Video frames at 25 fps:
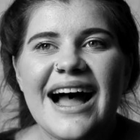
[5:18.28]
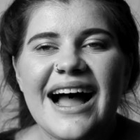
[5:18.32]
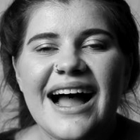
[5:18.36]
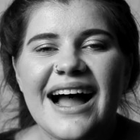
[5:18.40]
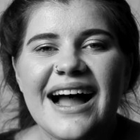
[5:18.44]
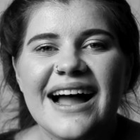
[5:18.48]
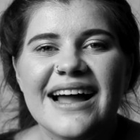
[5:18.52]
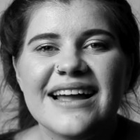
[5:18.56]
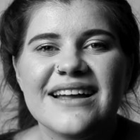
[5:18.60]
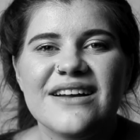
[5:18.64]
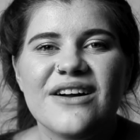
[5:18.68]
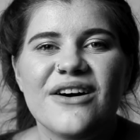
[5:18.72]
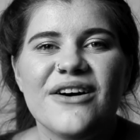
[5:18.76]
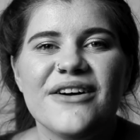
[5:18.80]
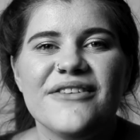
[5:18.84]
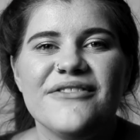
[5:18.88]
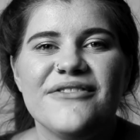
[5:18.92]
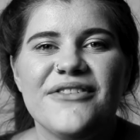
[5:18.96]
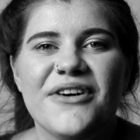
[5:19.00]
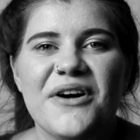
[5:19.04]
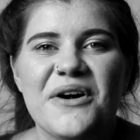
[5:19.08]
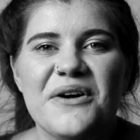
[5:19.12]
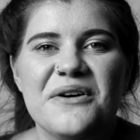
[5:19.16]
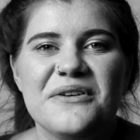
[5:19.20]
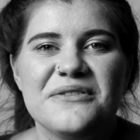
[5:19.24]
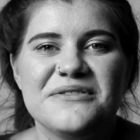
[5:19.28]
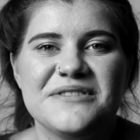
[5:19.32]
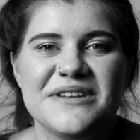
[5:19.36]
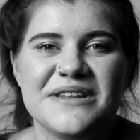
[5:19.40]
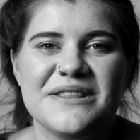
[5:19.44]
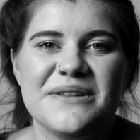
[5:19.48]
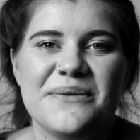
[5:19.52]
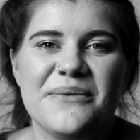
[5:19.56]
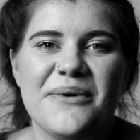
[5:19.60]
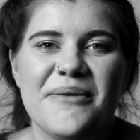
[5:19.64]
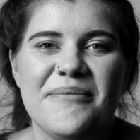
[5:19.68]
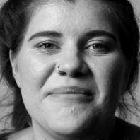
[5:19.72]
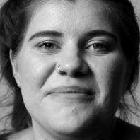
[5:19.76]
I got involved in
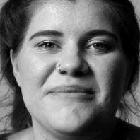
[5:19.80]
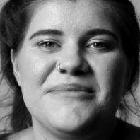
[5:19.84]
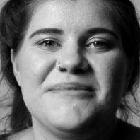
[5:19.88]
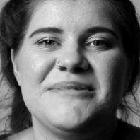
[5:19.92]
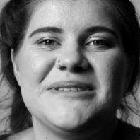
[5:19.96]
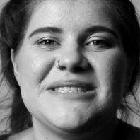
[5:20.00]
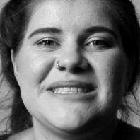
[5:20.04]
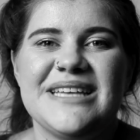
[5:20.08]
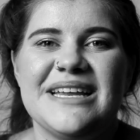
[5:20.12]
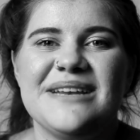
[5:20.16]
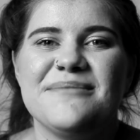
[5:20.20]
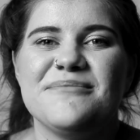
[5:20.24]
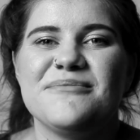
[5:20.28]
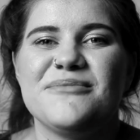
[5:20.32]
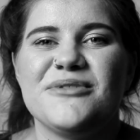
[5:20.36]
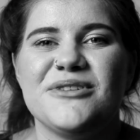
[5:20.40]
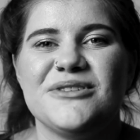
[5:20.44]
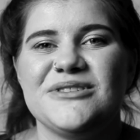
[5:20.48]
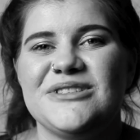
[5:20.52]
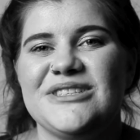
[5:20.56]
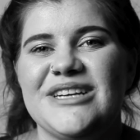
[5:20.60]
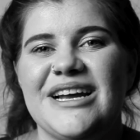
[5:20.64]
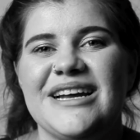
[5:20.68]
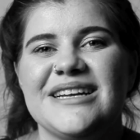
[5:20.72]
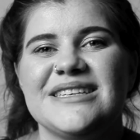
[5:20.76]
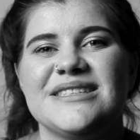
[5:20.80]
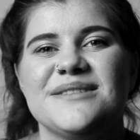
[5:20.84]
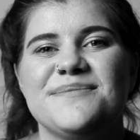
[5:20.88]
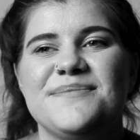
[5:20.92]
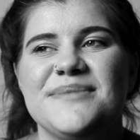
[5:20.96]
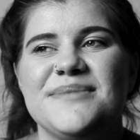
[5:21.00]
the 1% project